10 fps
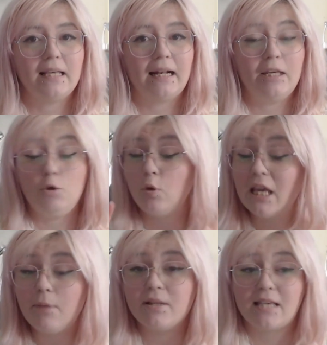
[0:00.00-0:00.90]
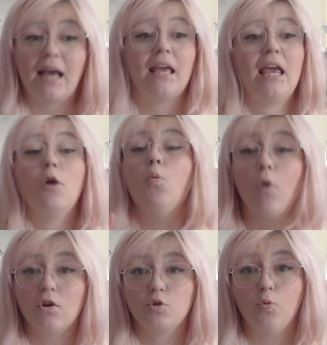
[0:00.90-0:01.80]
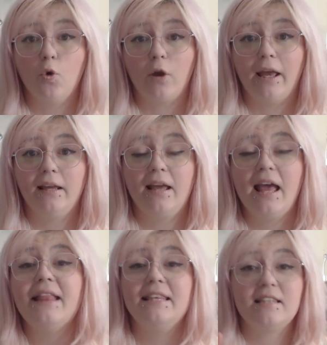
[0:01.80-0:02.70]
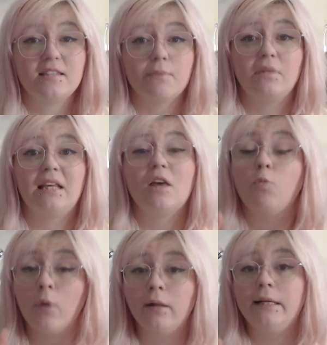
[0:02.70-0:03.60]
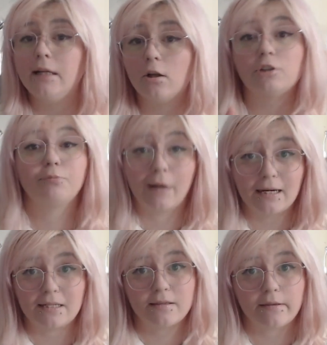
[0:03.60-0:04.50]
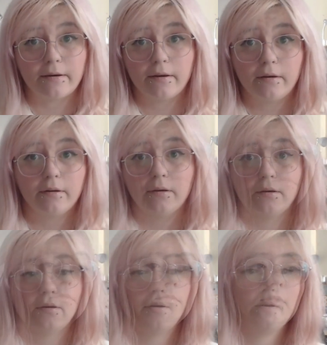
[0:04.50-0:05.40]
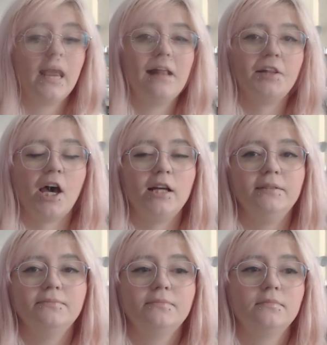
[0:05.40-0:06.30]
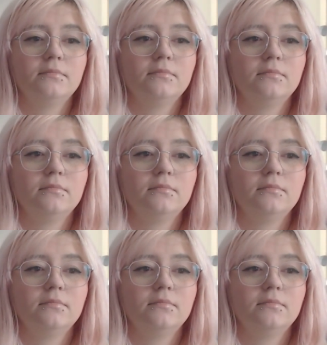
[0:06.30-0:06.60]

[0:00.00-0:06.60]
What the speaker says: Basically, you keep attacking whilst walking. This is something that will need a lot of practice though. L9.